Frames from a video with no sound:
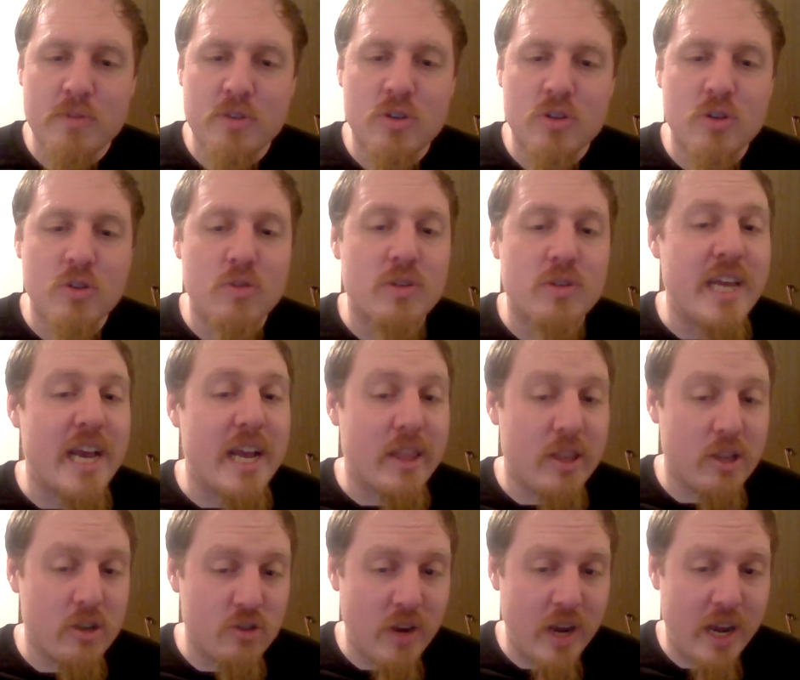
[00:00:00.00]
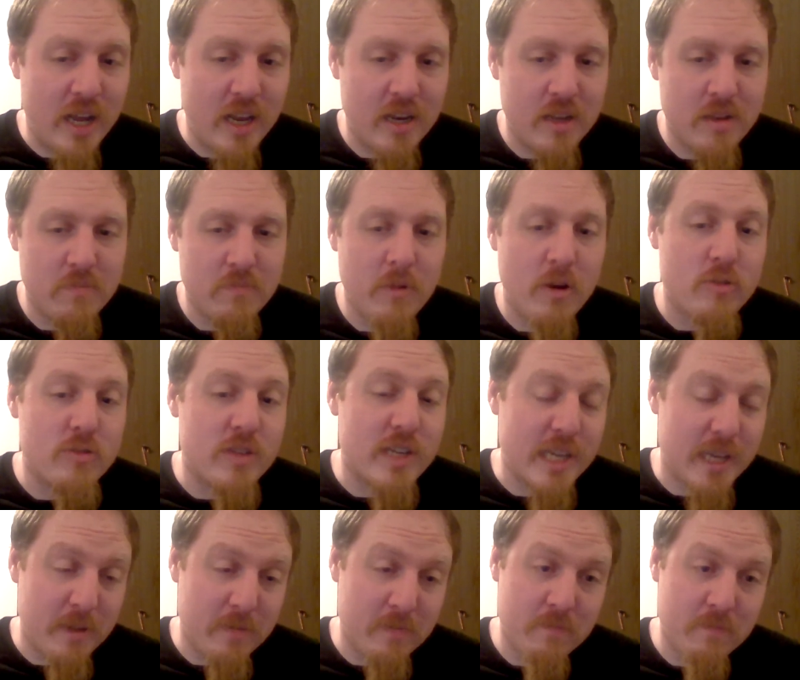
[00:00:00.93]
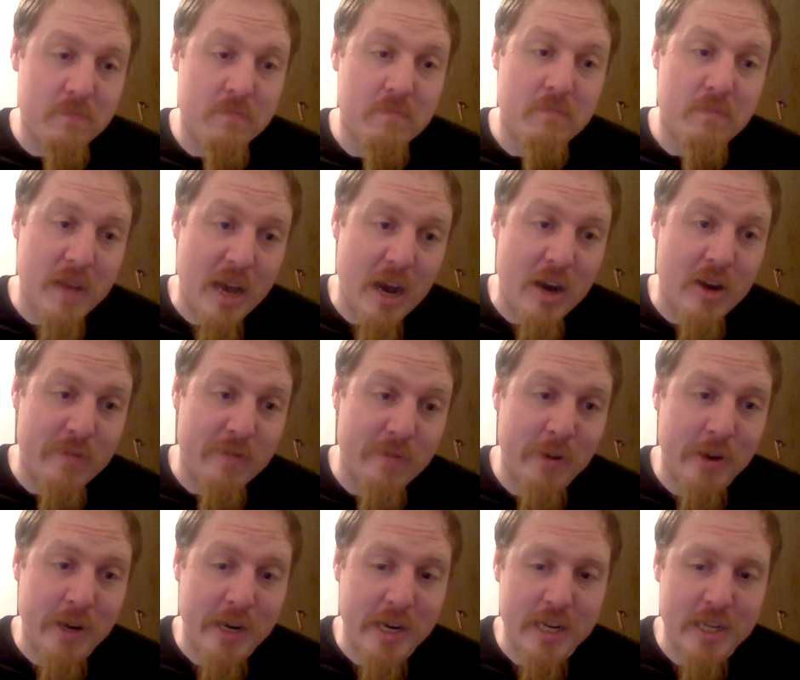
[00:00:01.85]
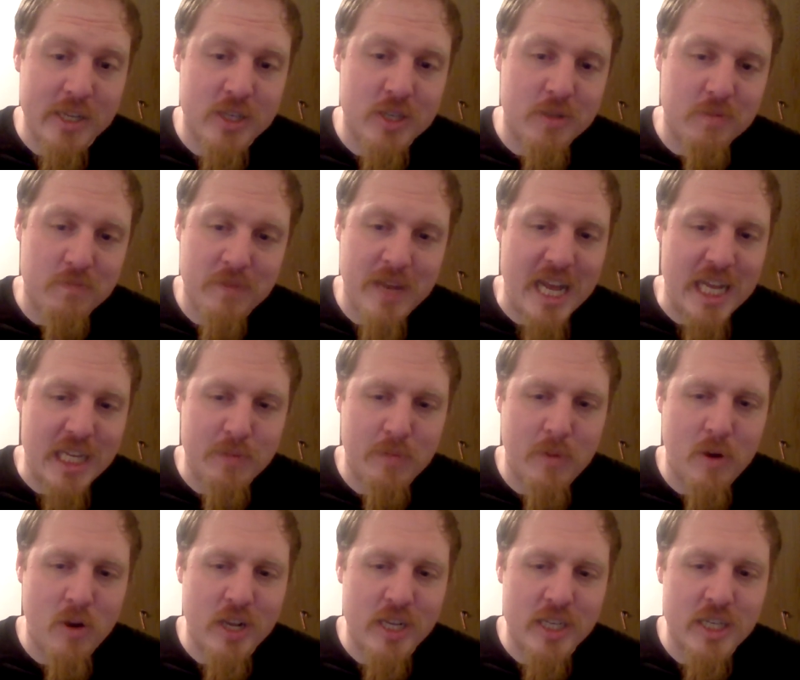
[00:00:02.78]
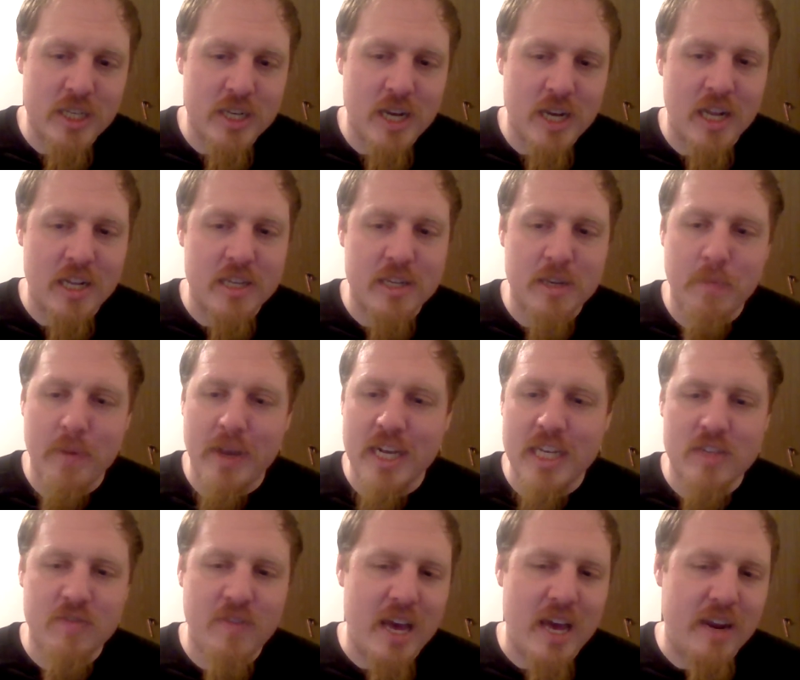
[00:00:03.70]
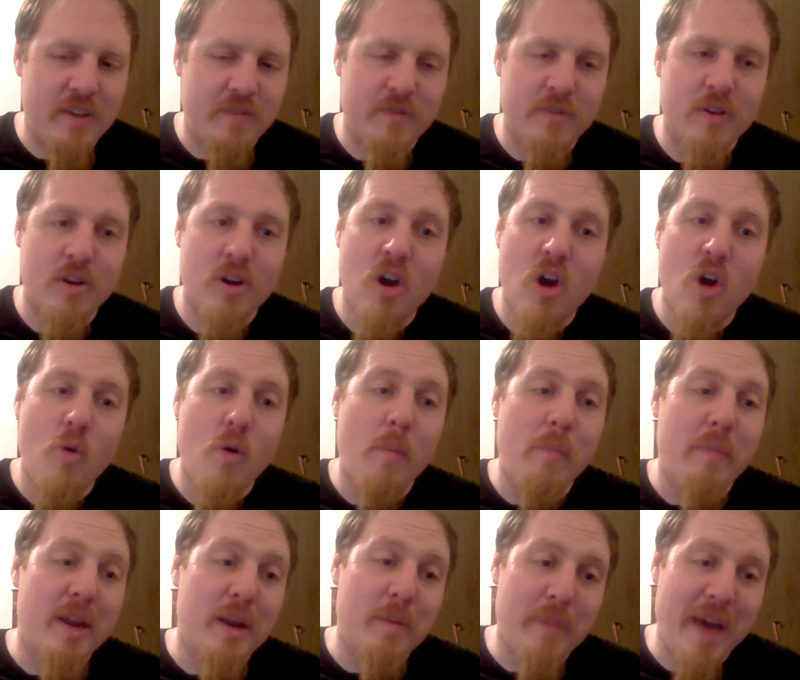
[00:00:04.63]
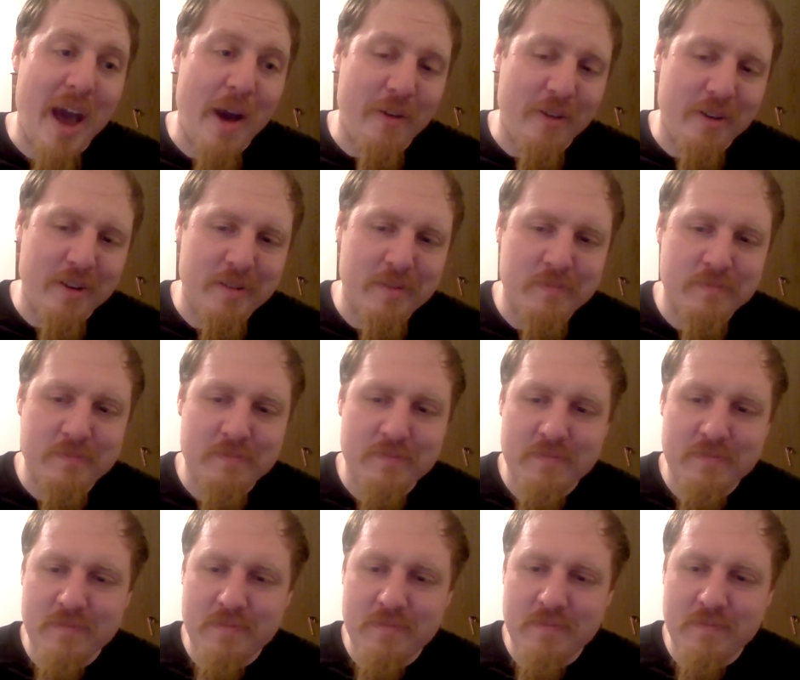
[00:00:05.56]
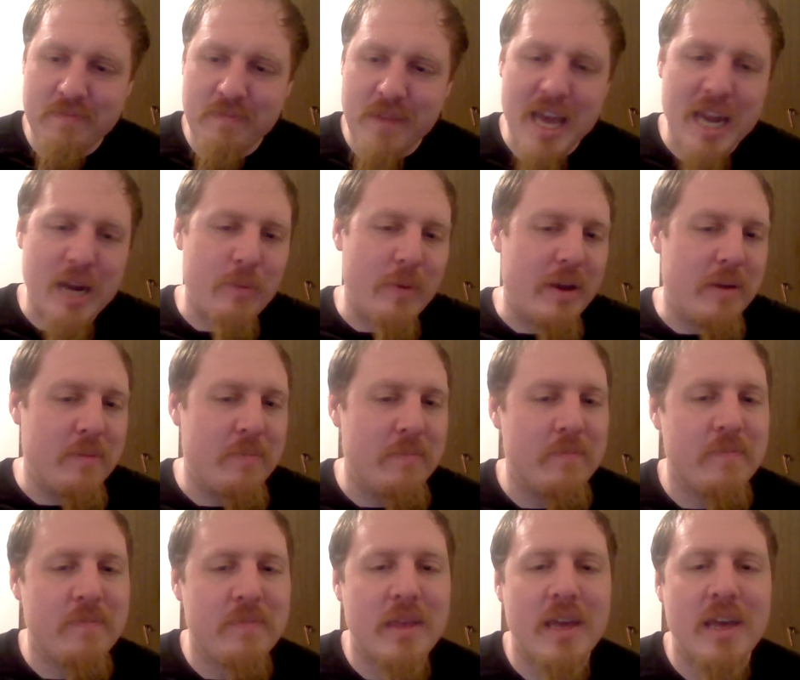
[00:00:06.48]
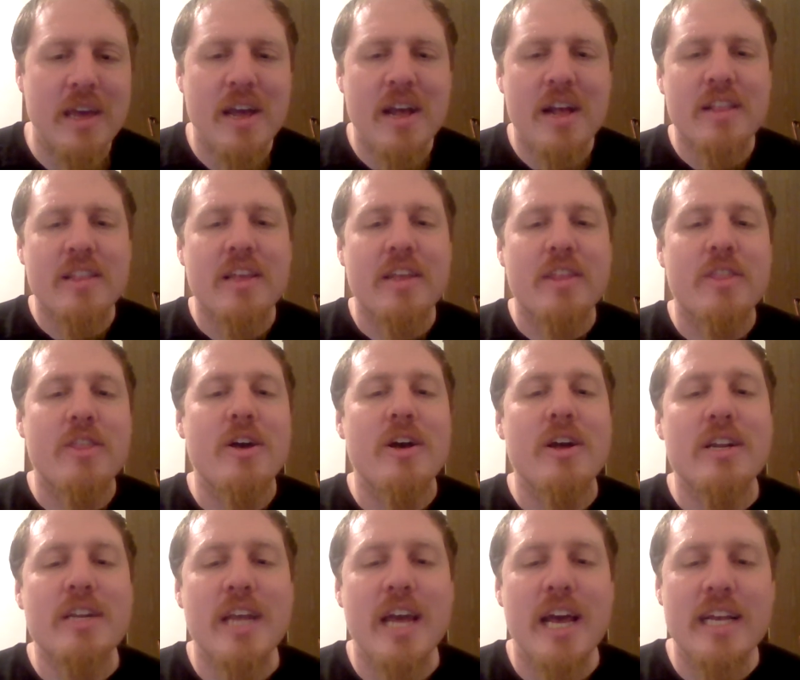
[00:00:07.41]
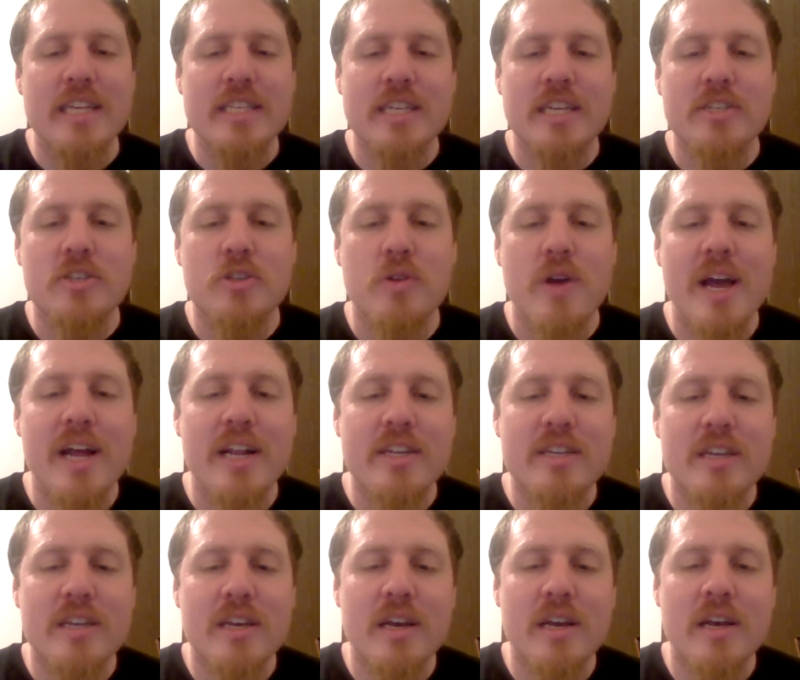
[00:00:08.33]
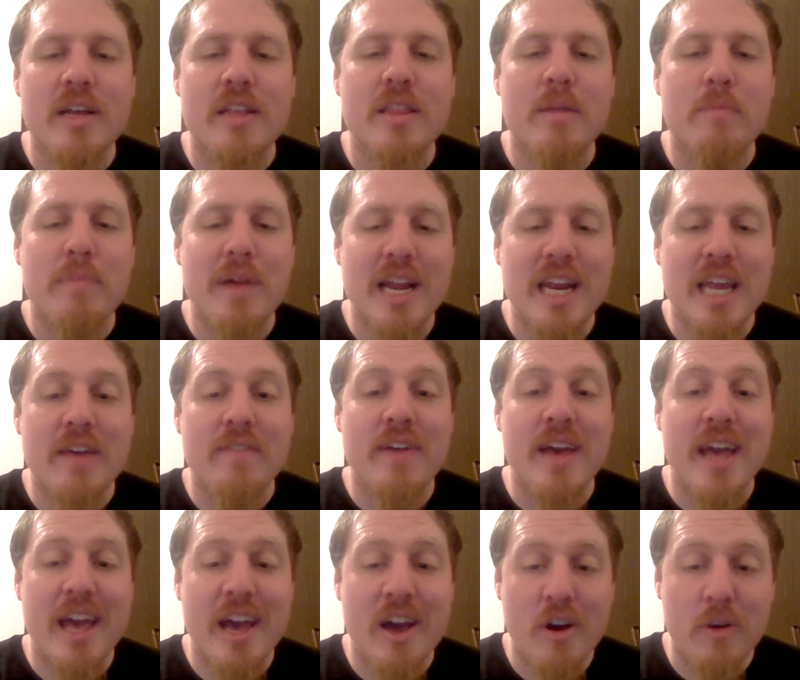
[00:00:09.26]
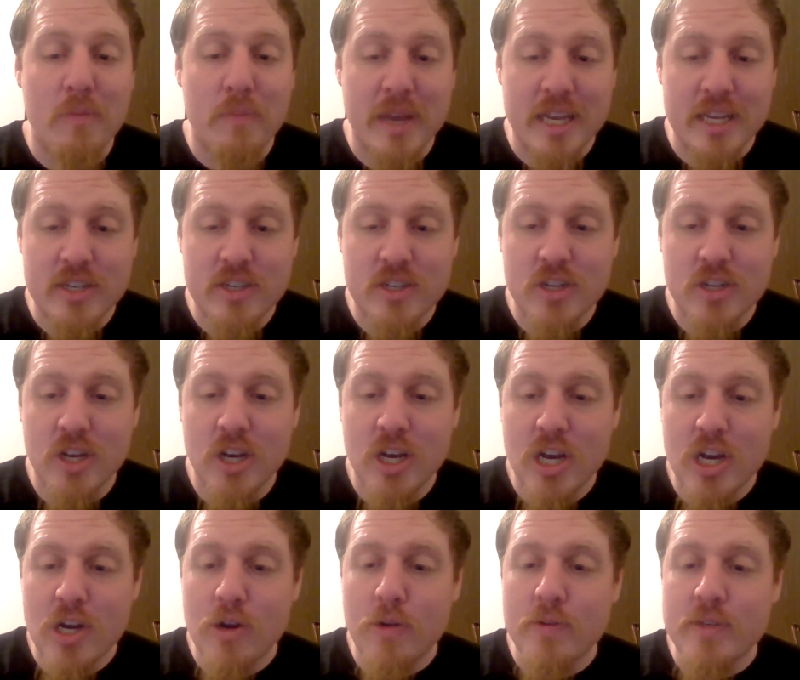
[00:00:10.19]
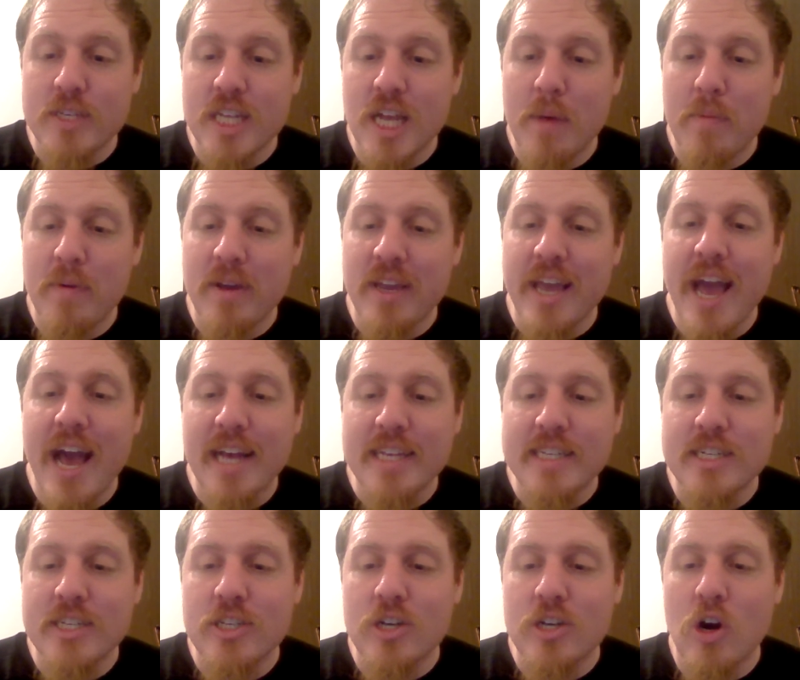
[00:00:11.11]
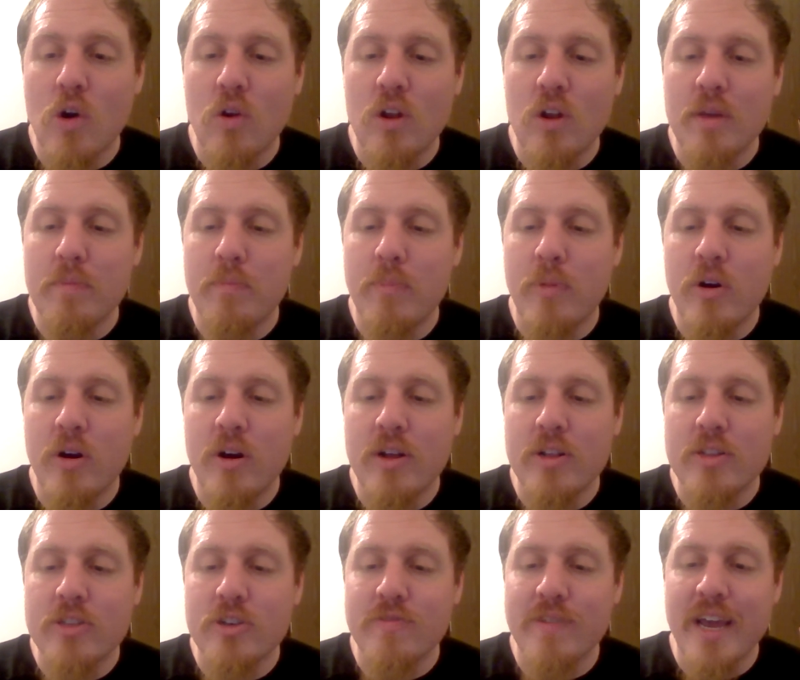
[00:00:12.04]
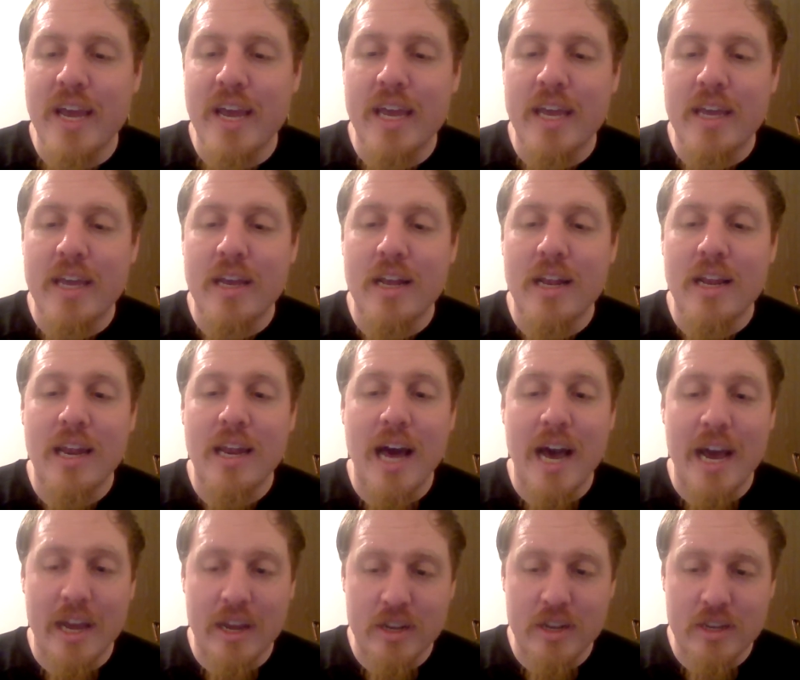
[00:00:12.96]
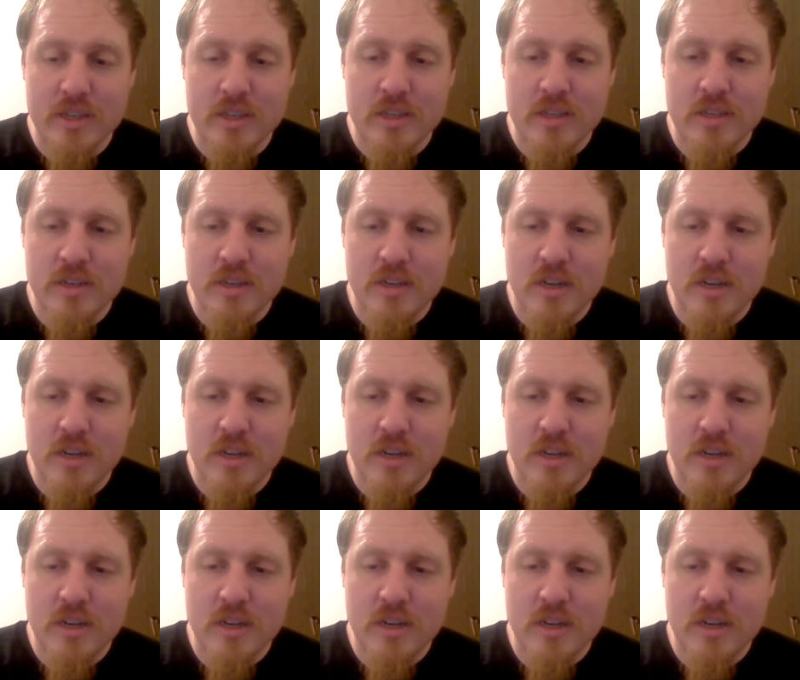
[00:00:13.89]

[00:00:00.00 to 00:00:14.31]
to take the trial, mostly out of horniness, as Asmodeus is not the biggest fan of women in power. Anyway, the third test is to enter the belly of a hell beast, whose stomach acids only burns away liars,